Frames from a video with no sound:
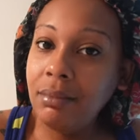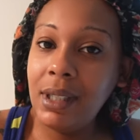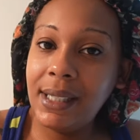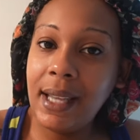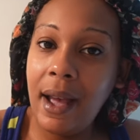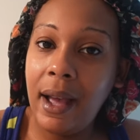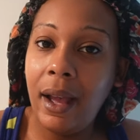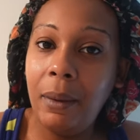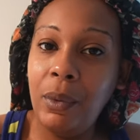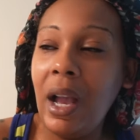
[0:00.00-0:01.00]
it's
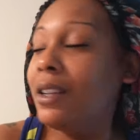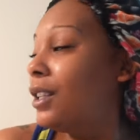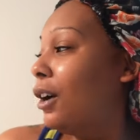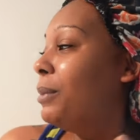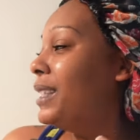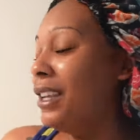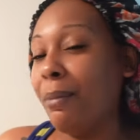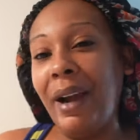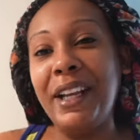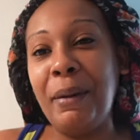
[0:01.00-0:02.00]
time. We also gonna be still
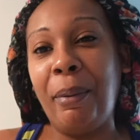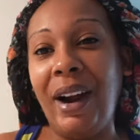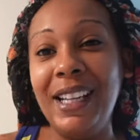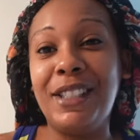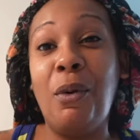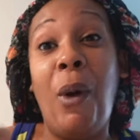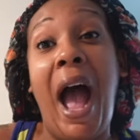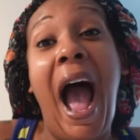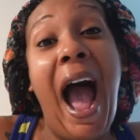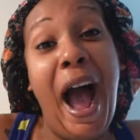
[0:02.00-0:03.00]
bringing the pranks. Well,
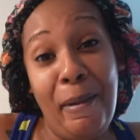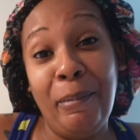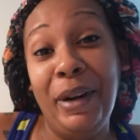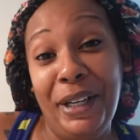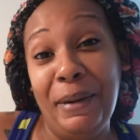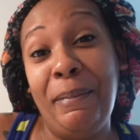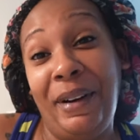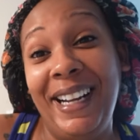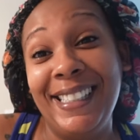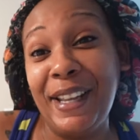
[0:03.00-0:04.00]
I'm bringing the
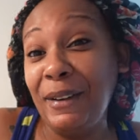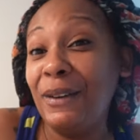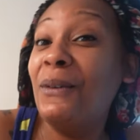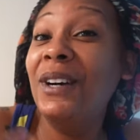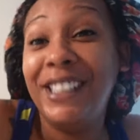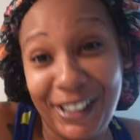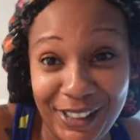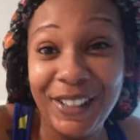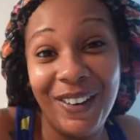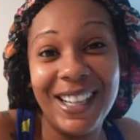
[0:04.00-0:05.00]
pranks. I don't know what she
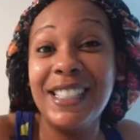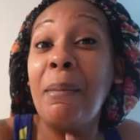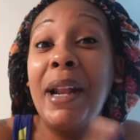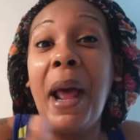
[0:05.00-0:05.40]
doing because